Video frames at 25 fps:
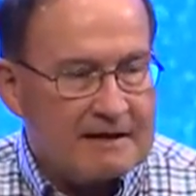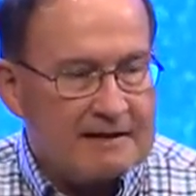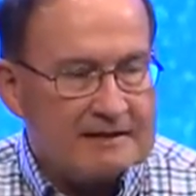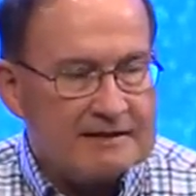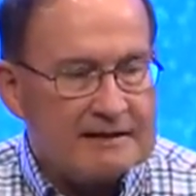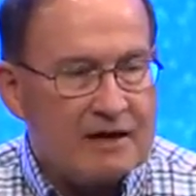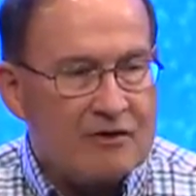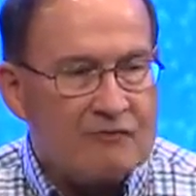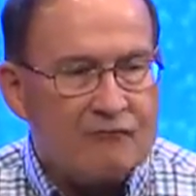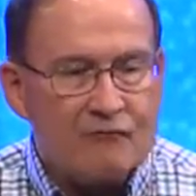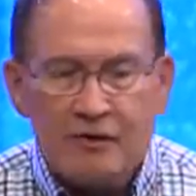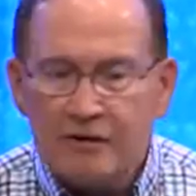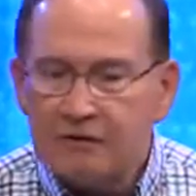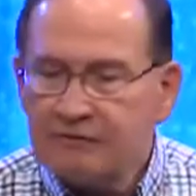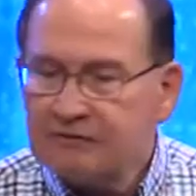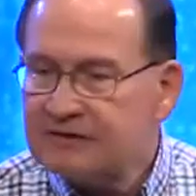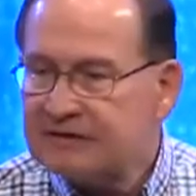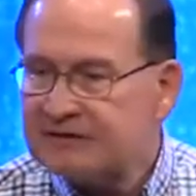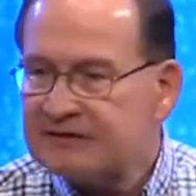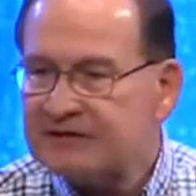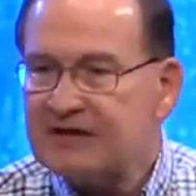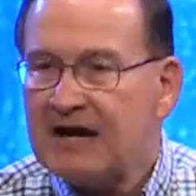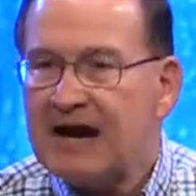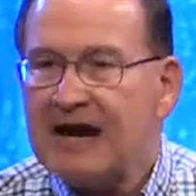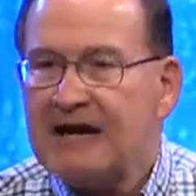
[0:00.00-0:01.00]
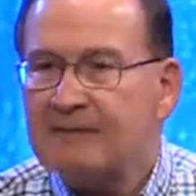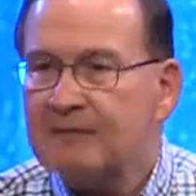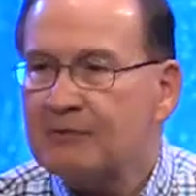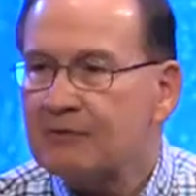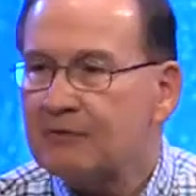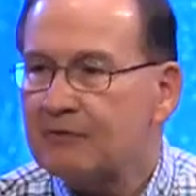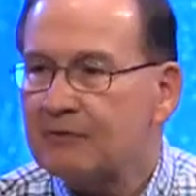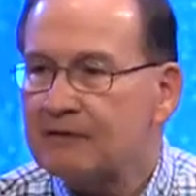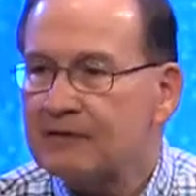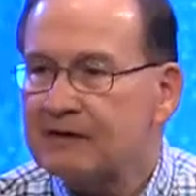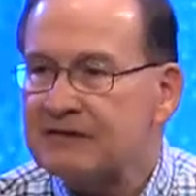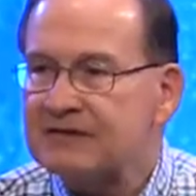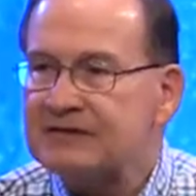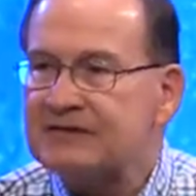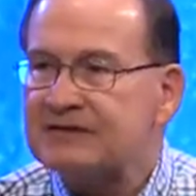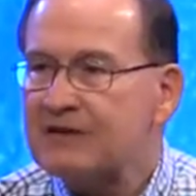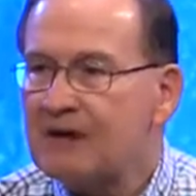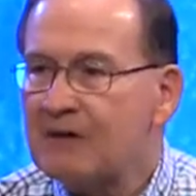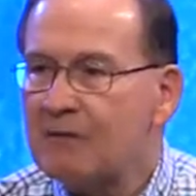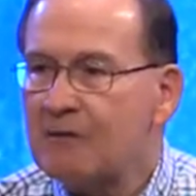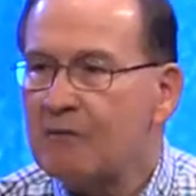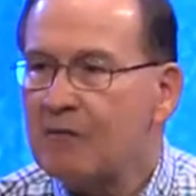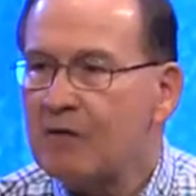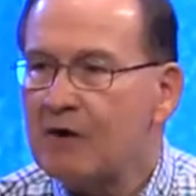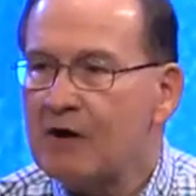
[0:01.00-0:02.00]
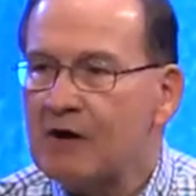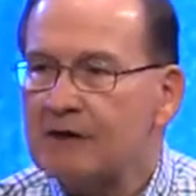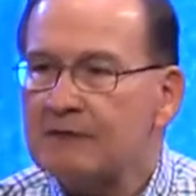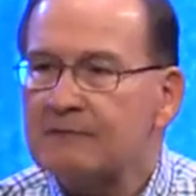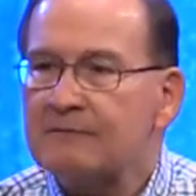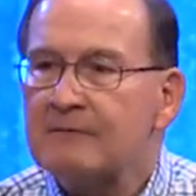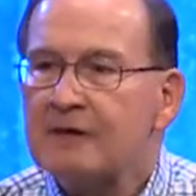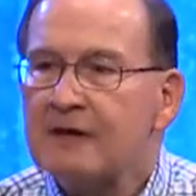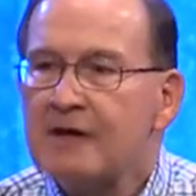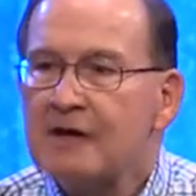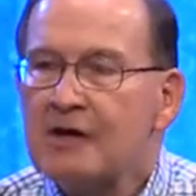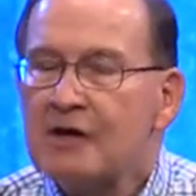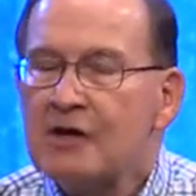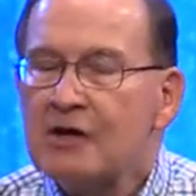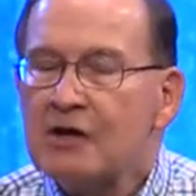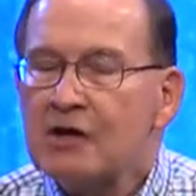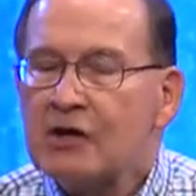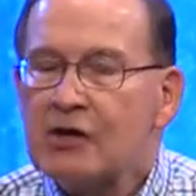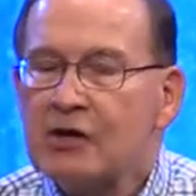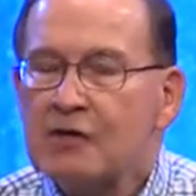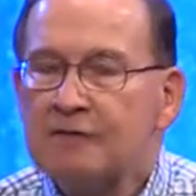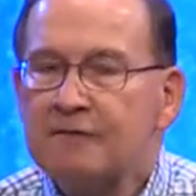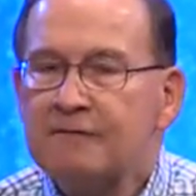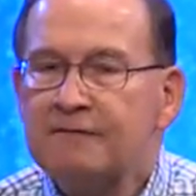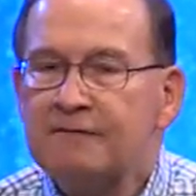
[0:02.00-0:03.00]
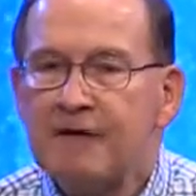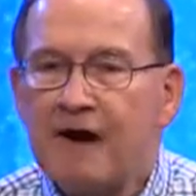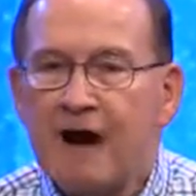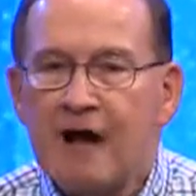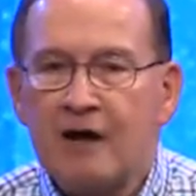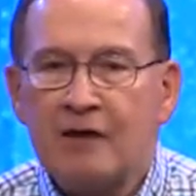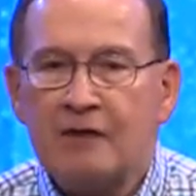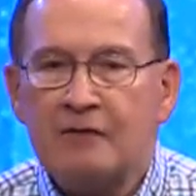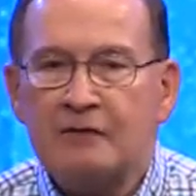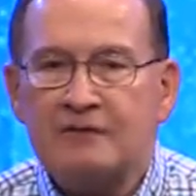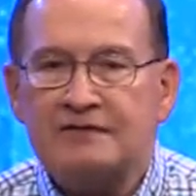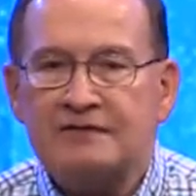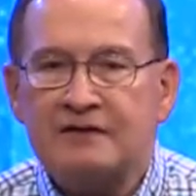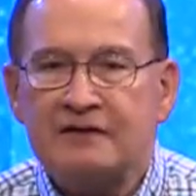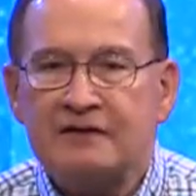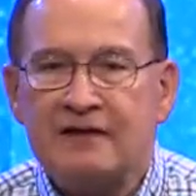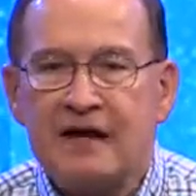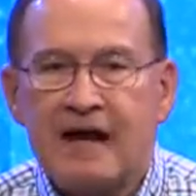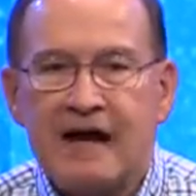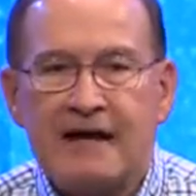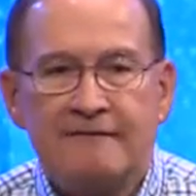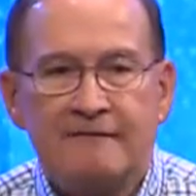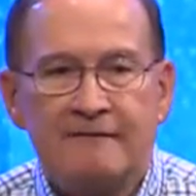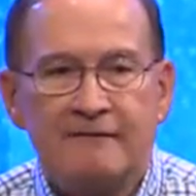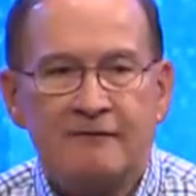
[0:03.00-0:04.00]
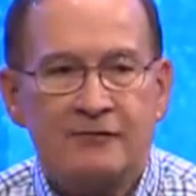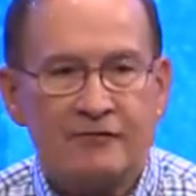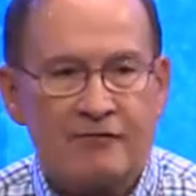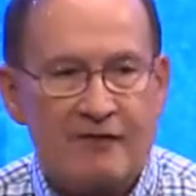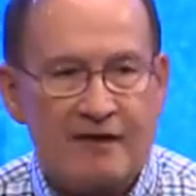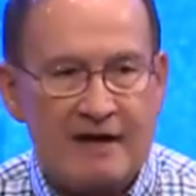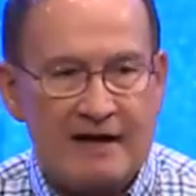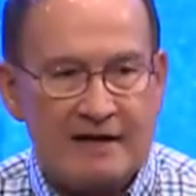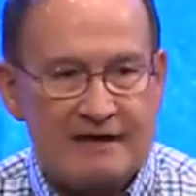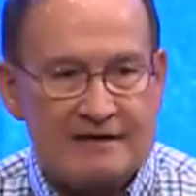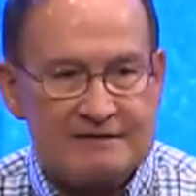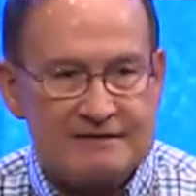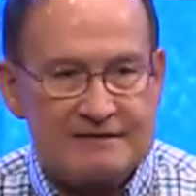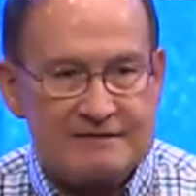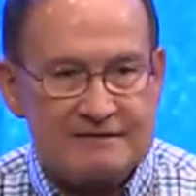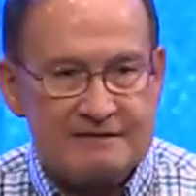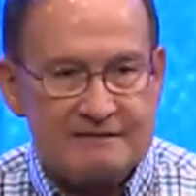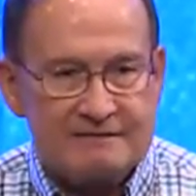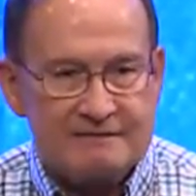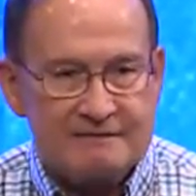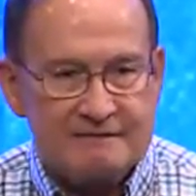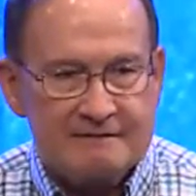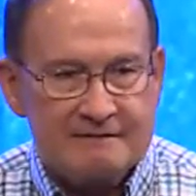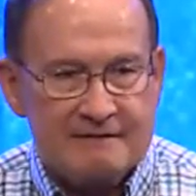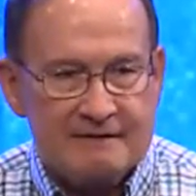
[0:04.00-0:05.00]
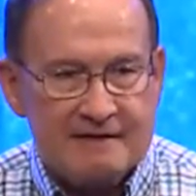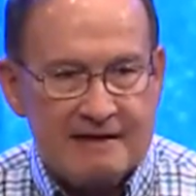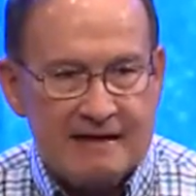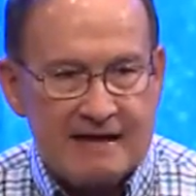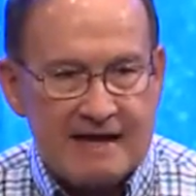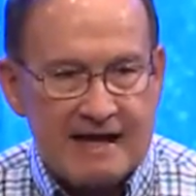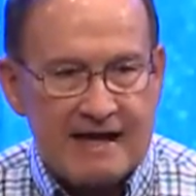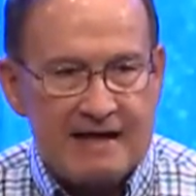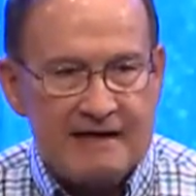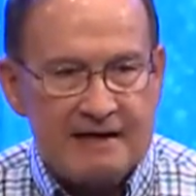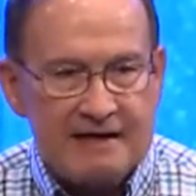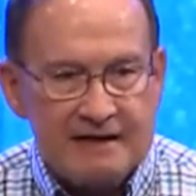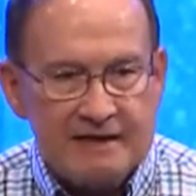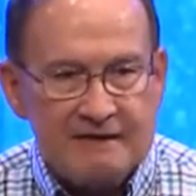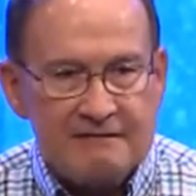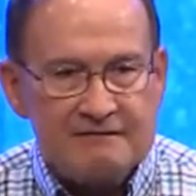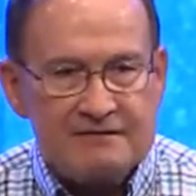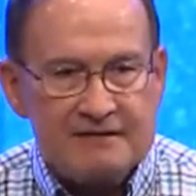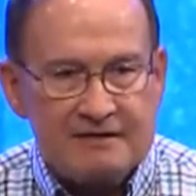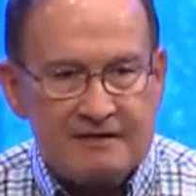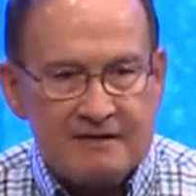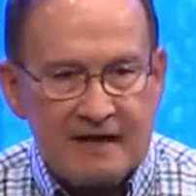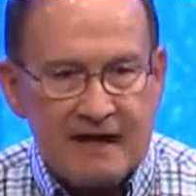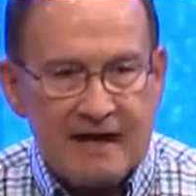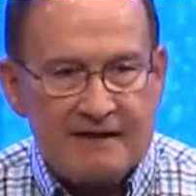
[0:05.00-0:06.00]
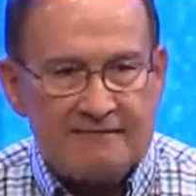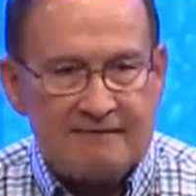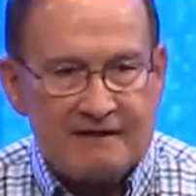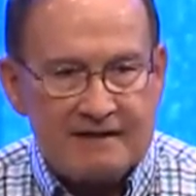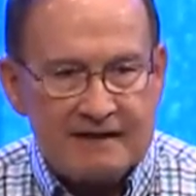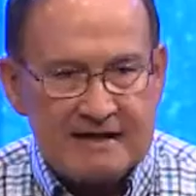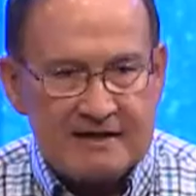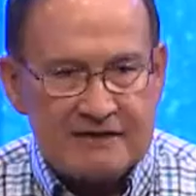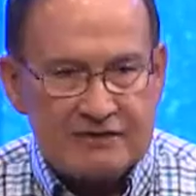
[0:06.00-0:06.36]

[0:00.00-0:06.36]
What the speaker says: Now, a real disciple is someone who follows the life of Christ and lives the life that he